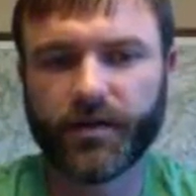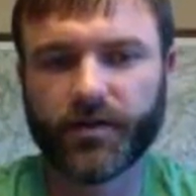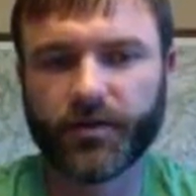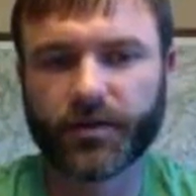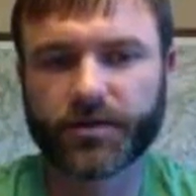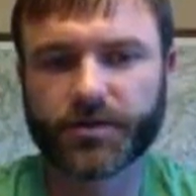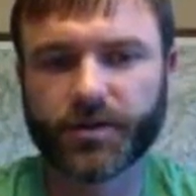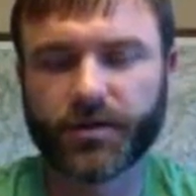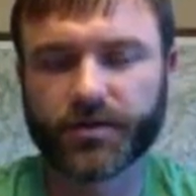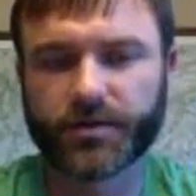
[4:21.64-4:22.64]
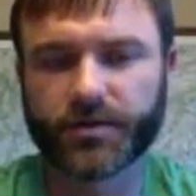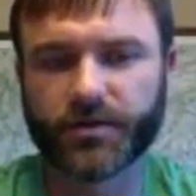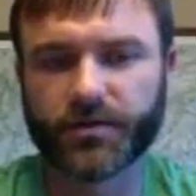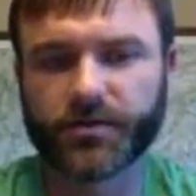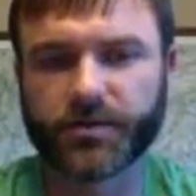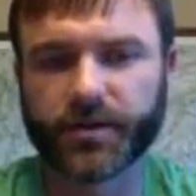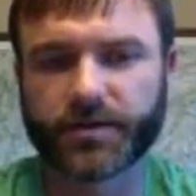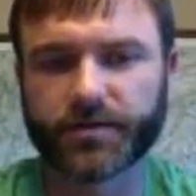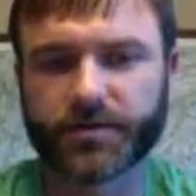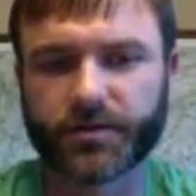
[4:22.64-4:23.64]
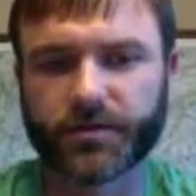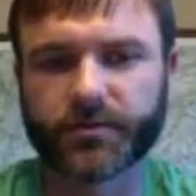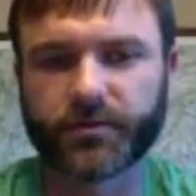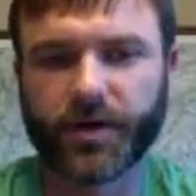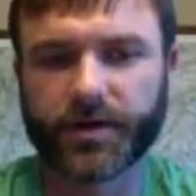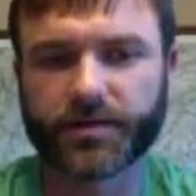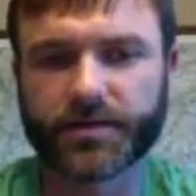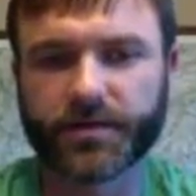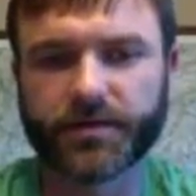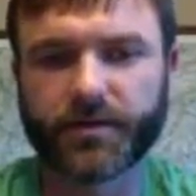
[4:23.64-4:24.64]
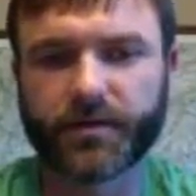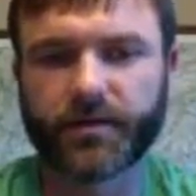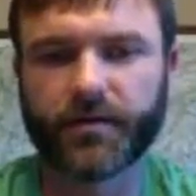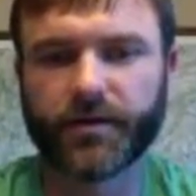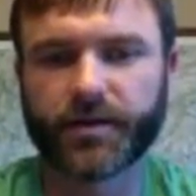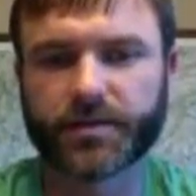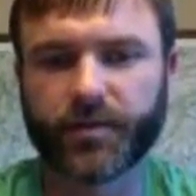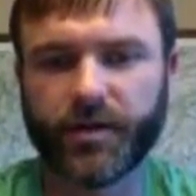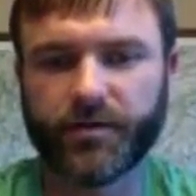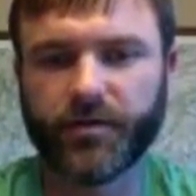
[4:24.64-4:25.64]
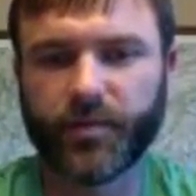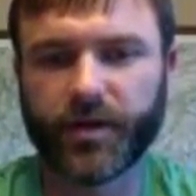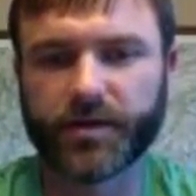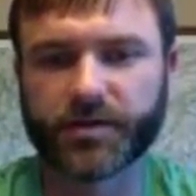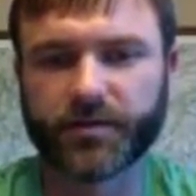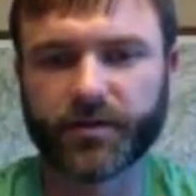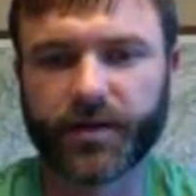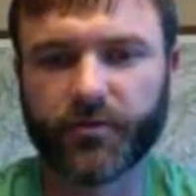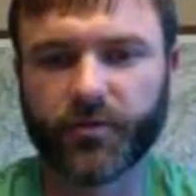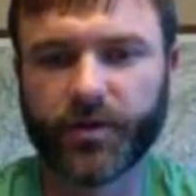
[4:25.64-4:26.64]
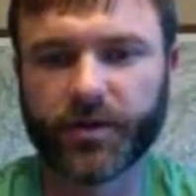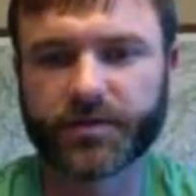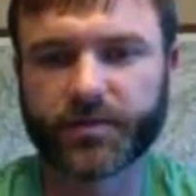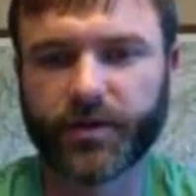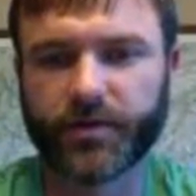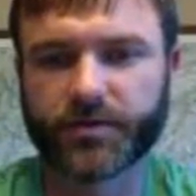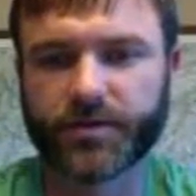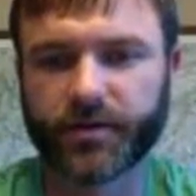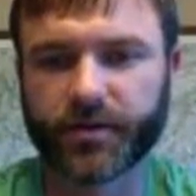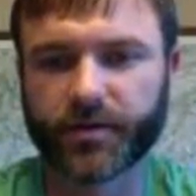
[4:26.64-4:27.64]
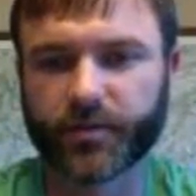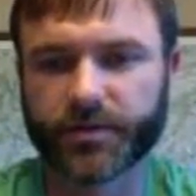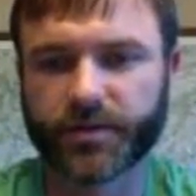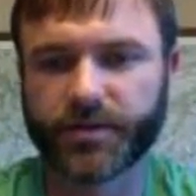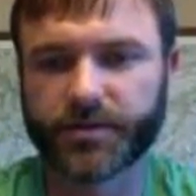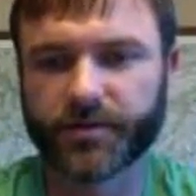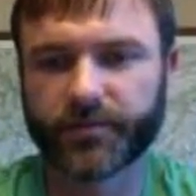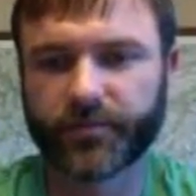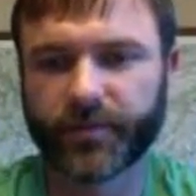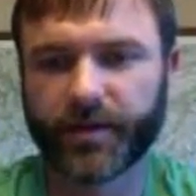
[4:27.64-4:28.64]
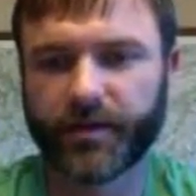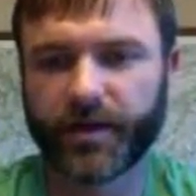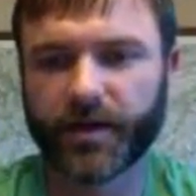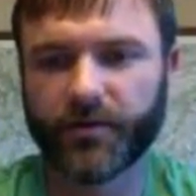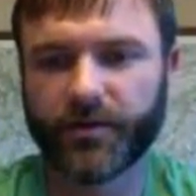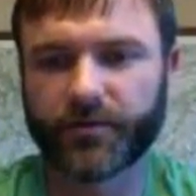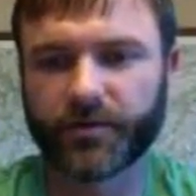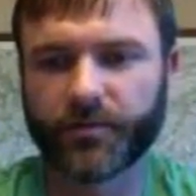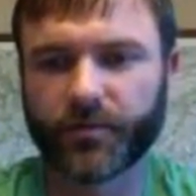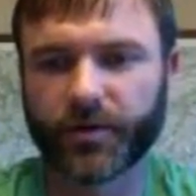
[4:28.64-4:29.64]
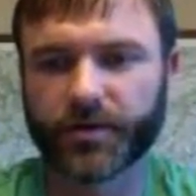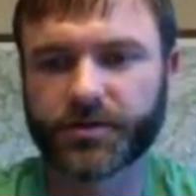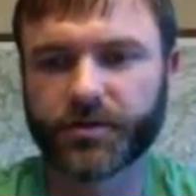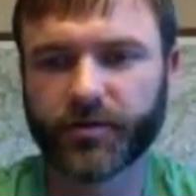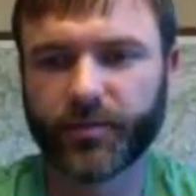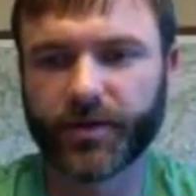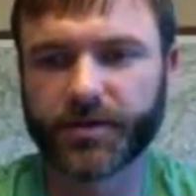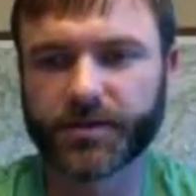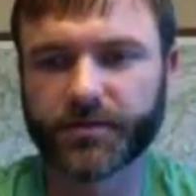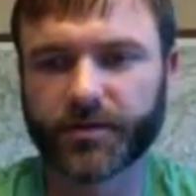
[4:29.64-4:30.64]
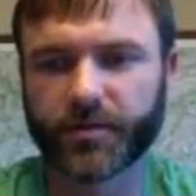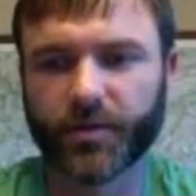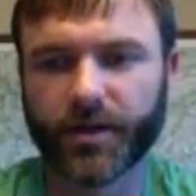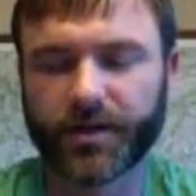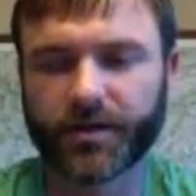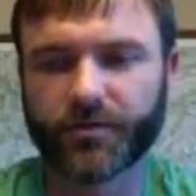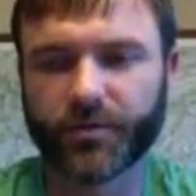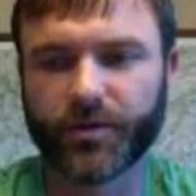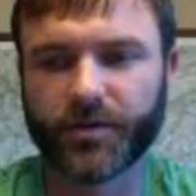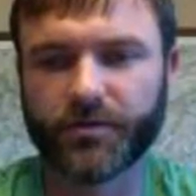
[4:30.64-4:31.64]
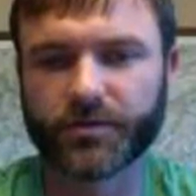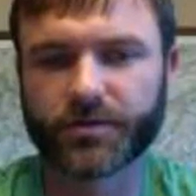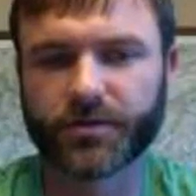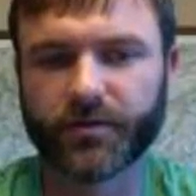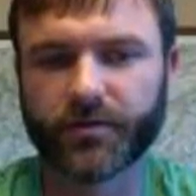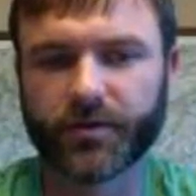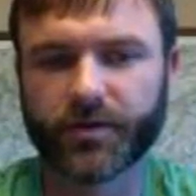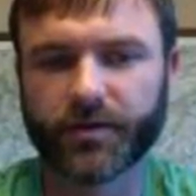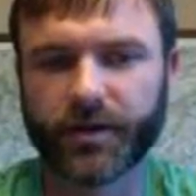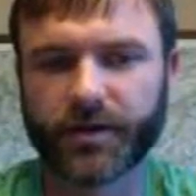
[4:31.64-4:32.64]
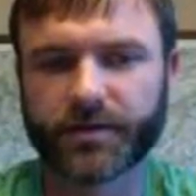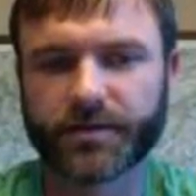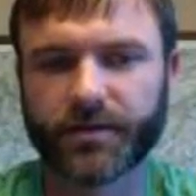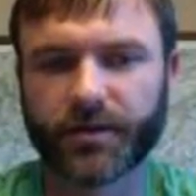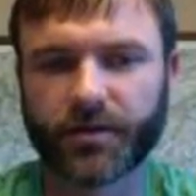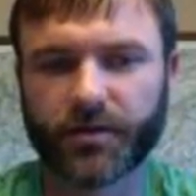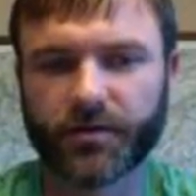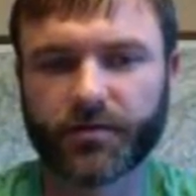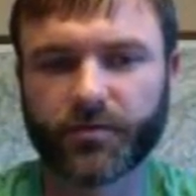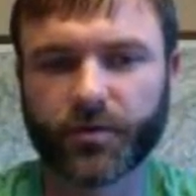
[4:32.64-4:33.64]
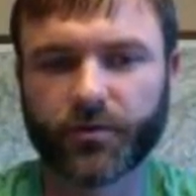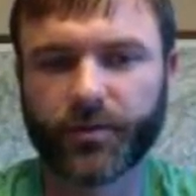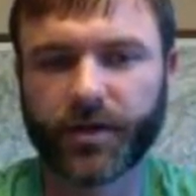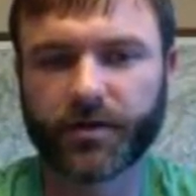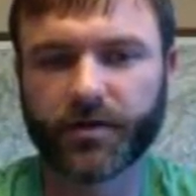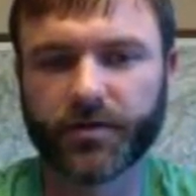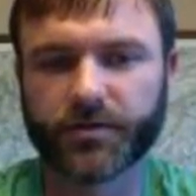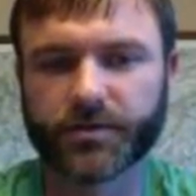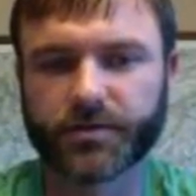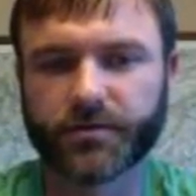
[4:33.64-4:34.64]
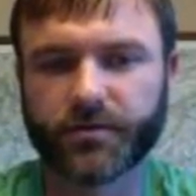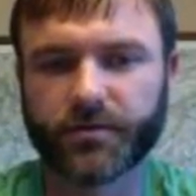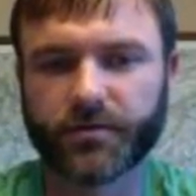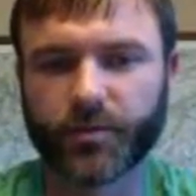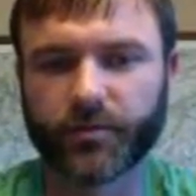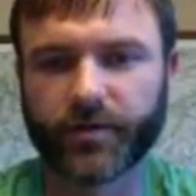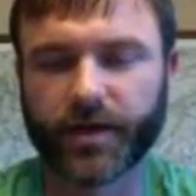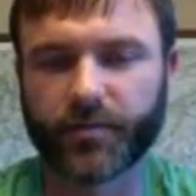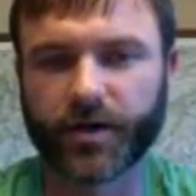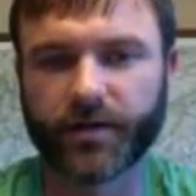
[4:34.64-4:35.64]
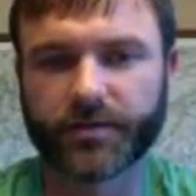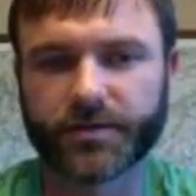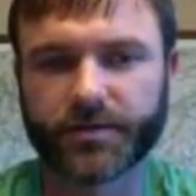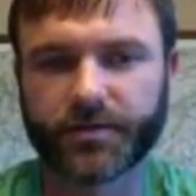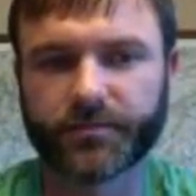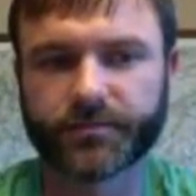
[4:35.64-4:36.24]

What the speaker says: The nurse should also address concerns for modesty. Explain to the patient that they will be exposed during the procedure. However, reassure the patient that a blanket will be used to cover their legs and the curtain will remain closed to provide privacy.